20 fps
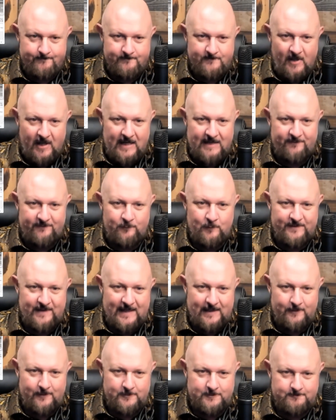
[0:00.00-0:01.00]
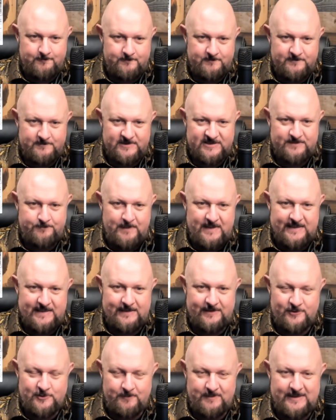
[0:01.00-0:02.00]
off without
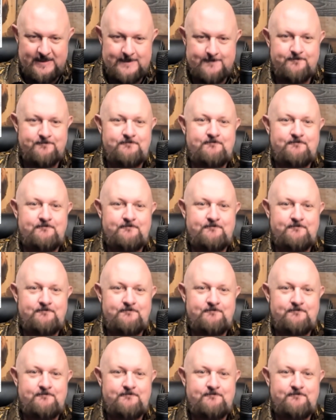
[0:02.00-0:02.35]
speaking to me.